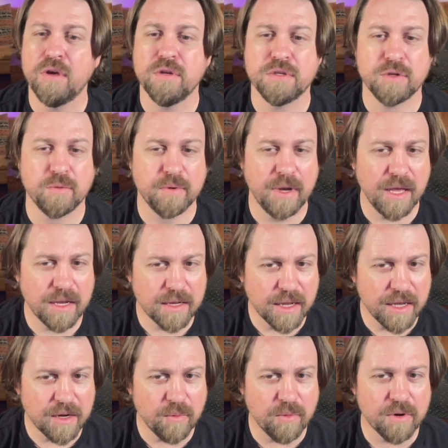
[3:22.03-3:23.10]
So we're not
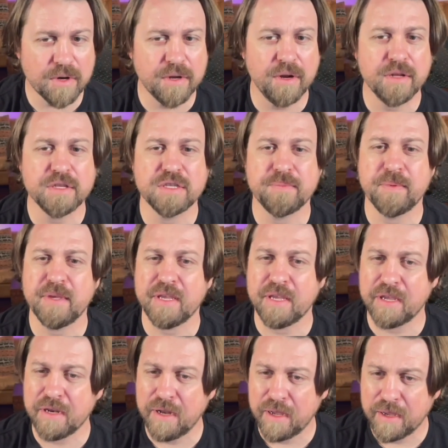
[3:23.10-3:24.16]
kind of working on
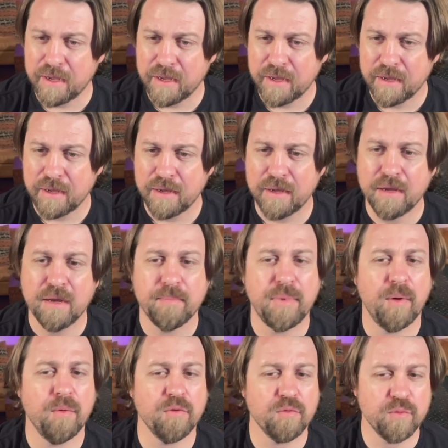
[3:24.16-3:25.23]
speed,
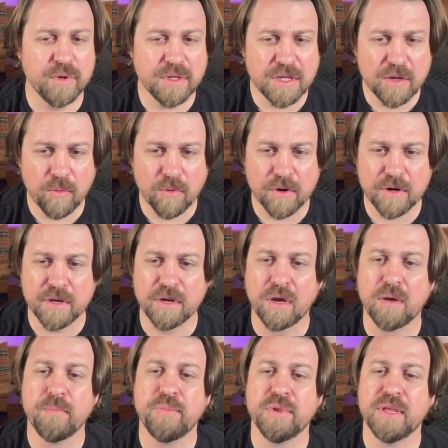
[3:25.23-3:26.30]
but we're really working
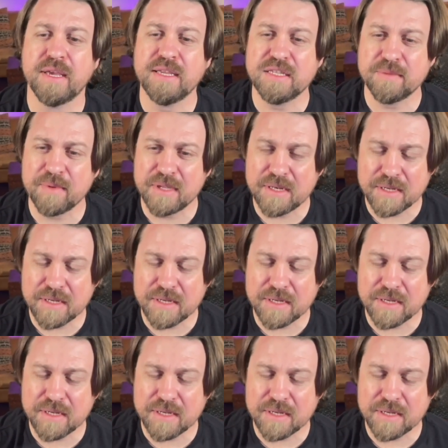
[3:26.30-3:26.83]
on placement,